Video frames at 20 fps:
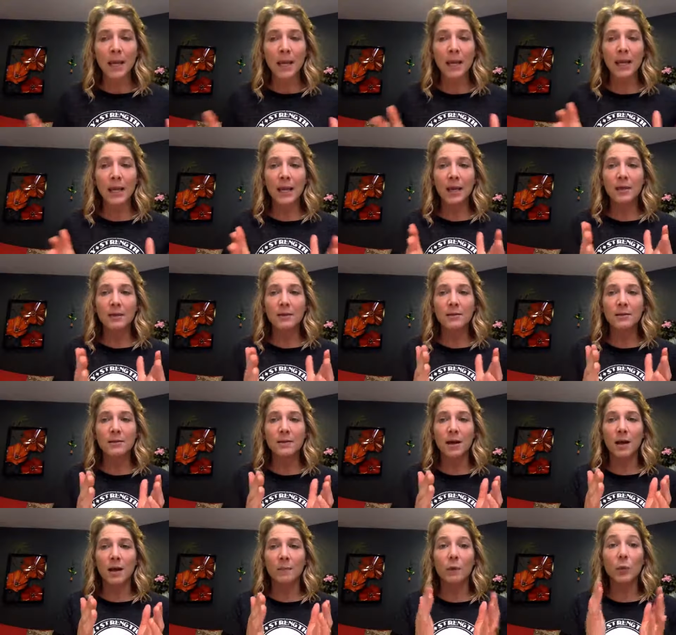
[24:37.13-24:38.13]
and
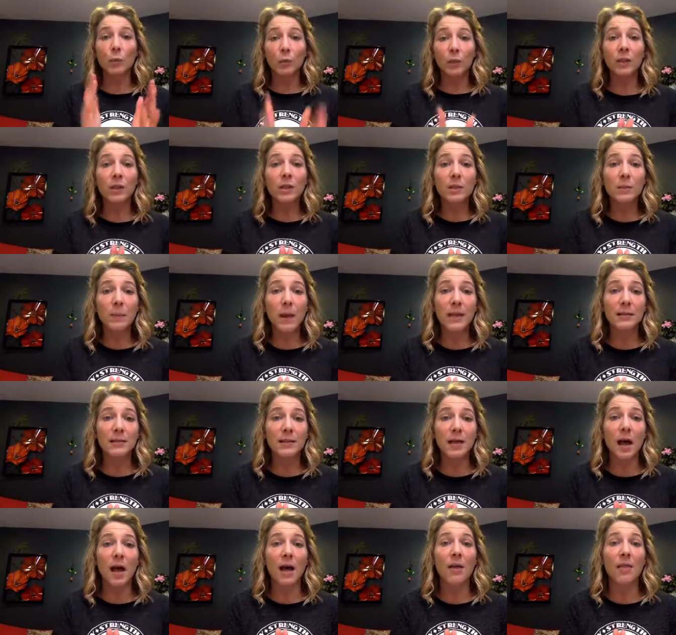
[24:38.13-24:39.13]
um, it really
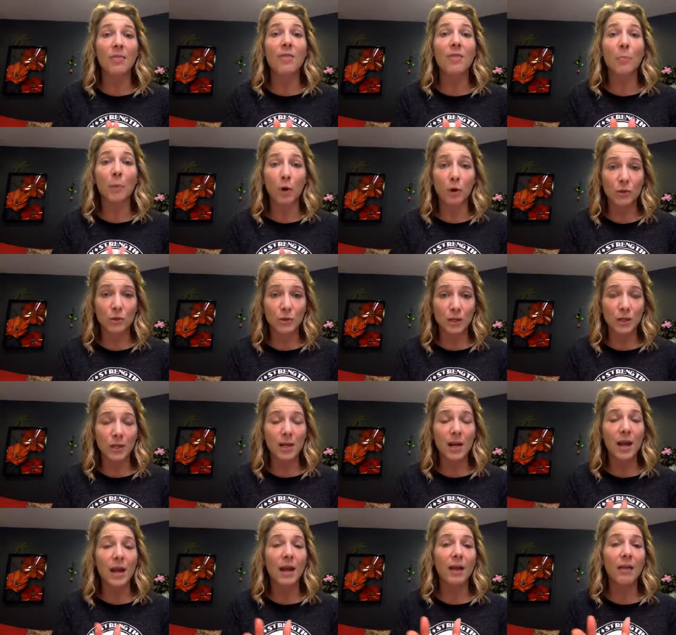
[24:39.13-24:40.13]
depends on the
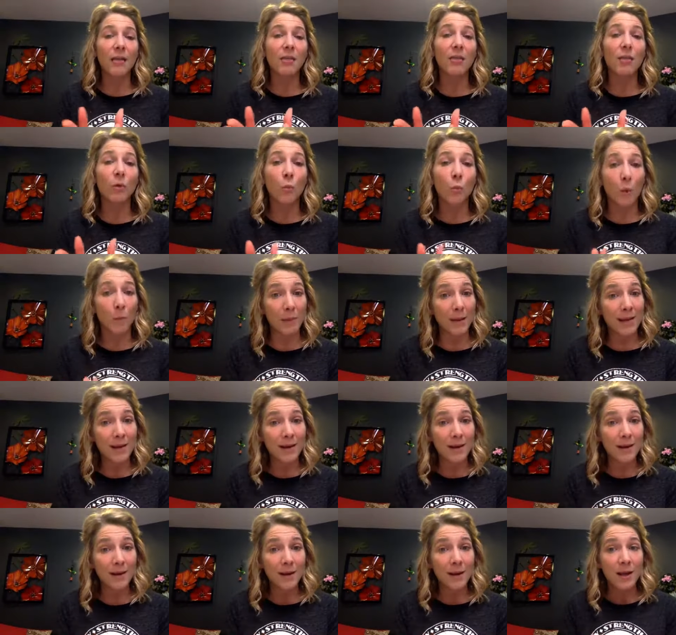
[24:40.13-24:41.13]
person and the woman
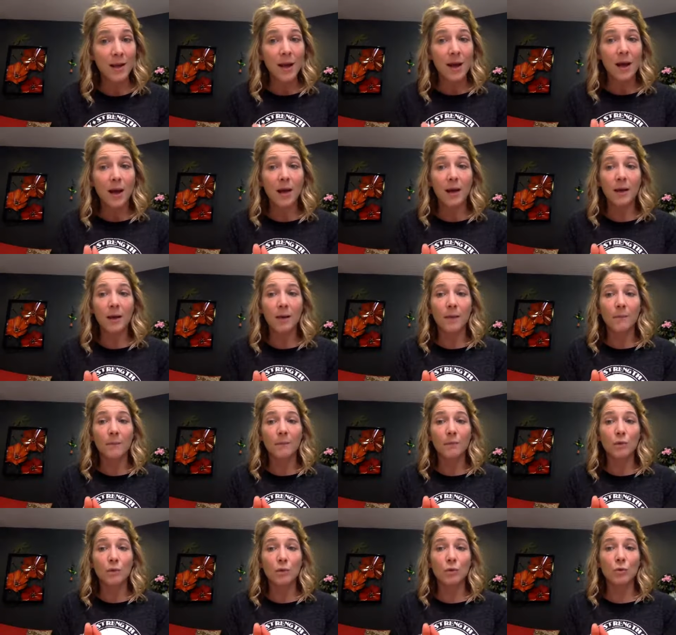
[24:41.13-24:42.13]

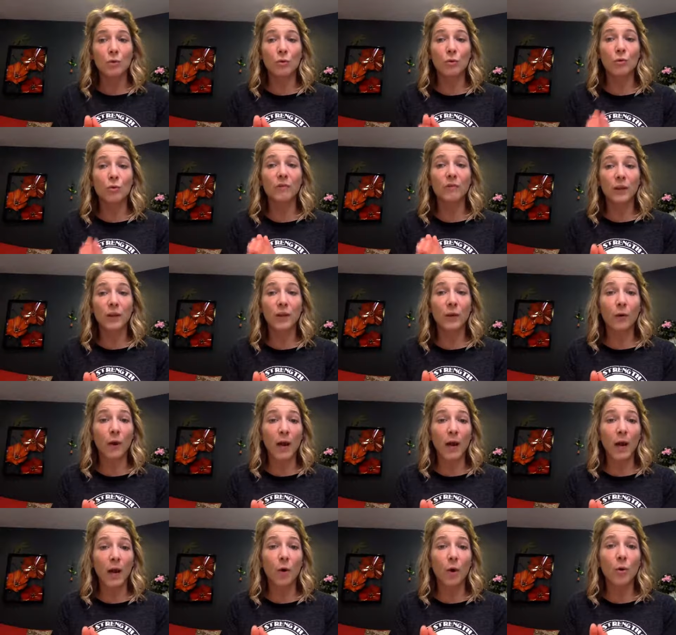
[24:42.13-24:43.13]
um, to figure
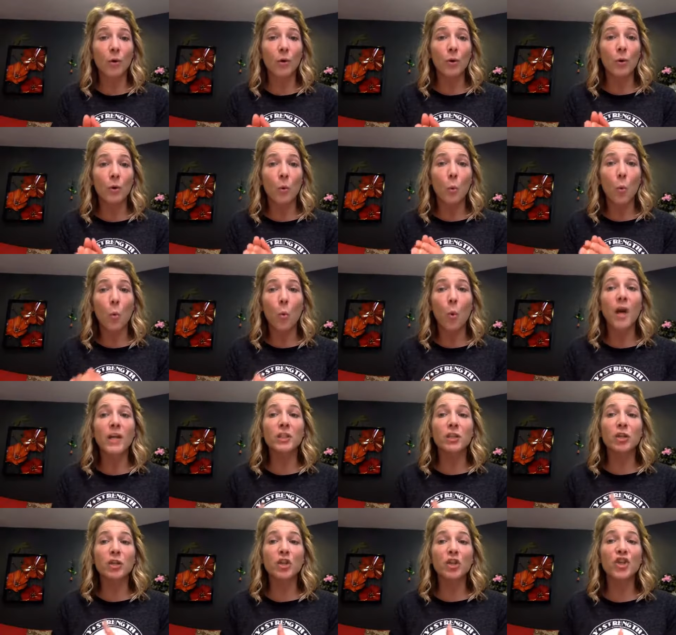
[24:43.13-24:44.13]
out
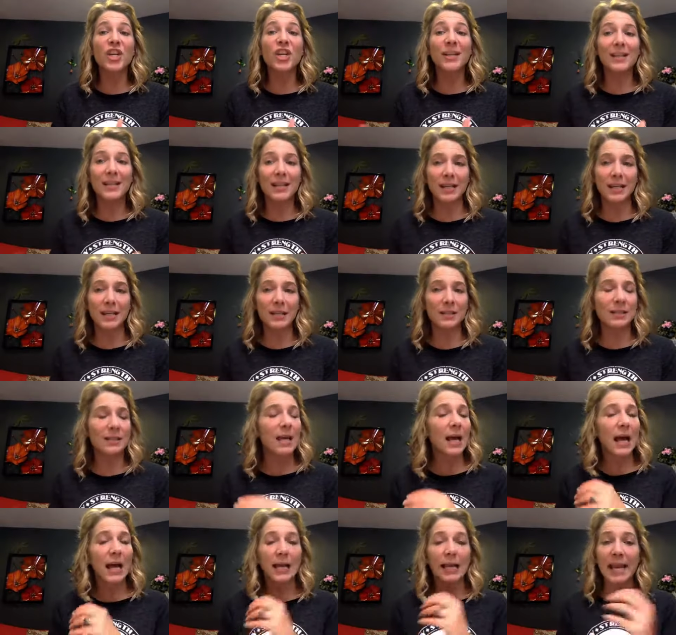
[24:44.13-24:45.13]
what she
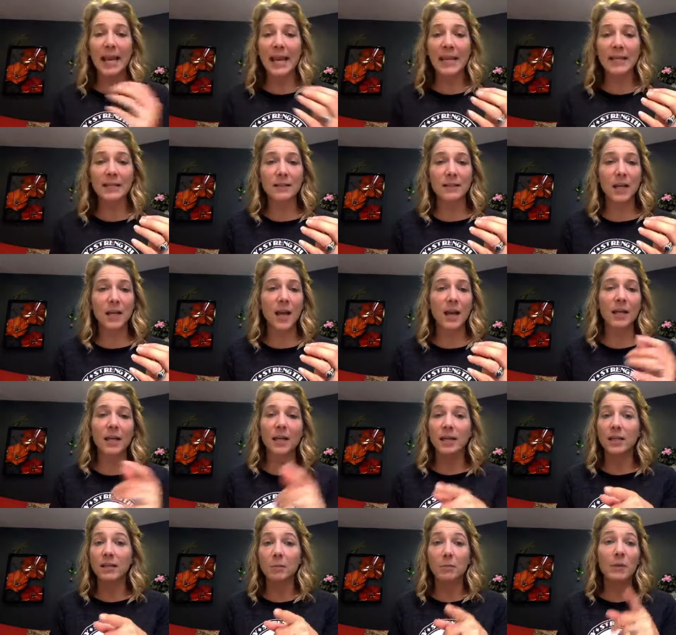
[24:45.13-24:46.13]
needs. I can't say
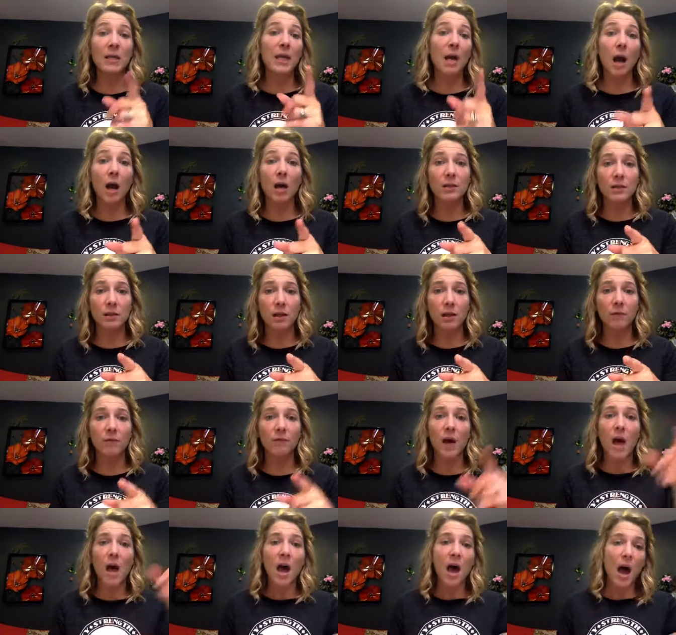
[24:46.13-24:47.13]
it's because
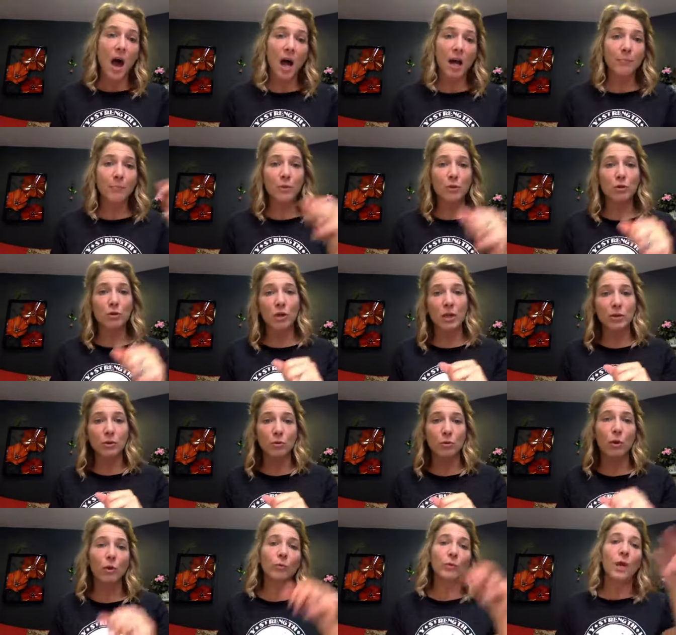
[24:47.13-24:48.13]
of high
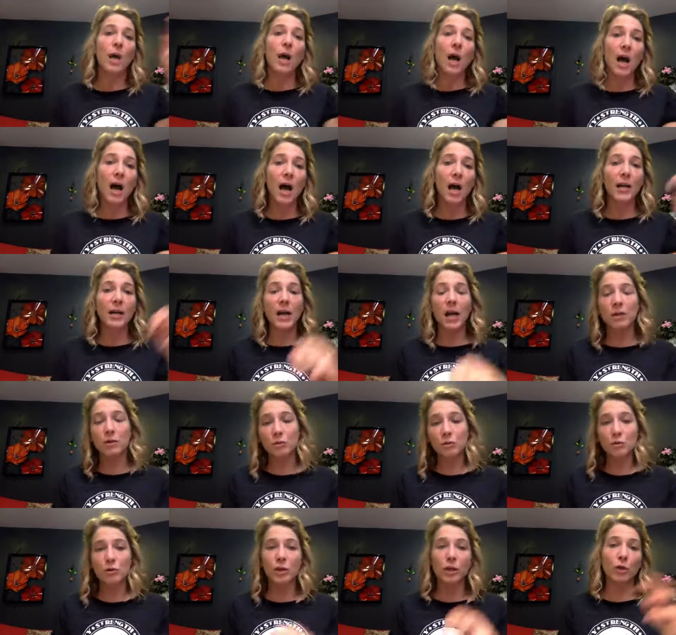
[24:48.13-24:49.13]
progesterone, high
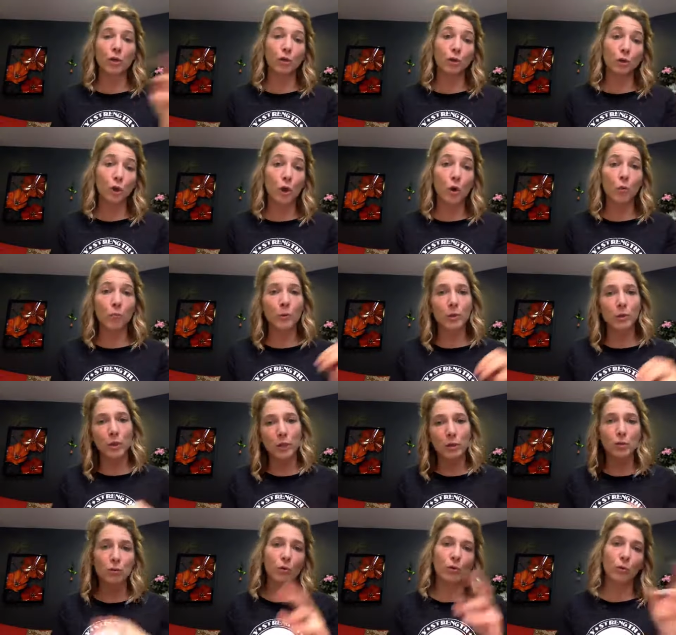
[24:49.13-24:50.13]
estrogen, or low
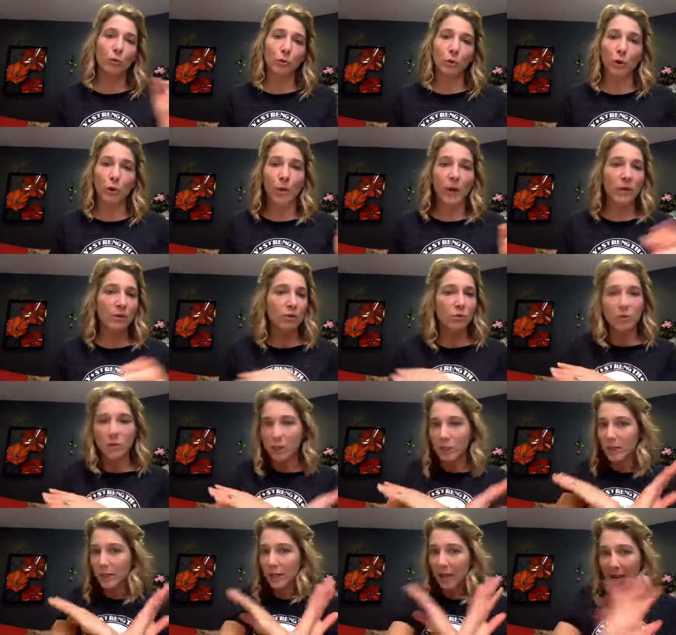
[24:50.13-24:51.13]
progesterone or low
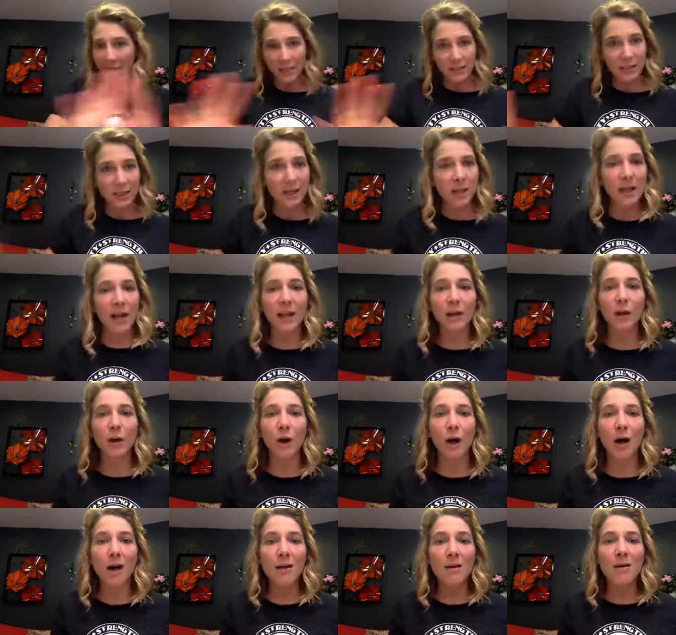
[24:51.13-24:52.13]
estrogen. Can't say that at
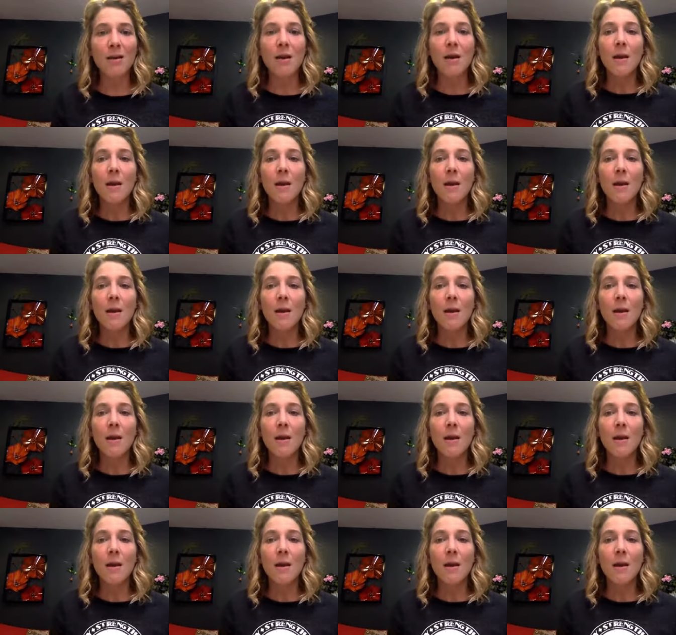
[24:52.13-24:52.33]
all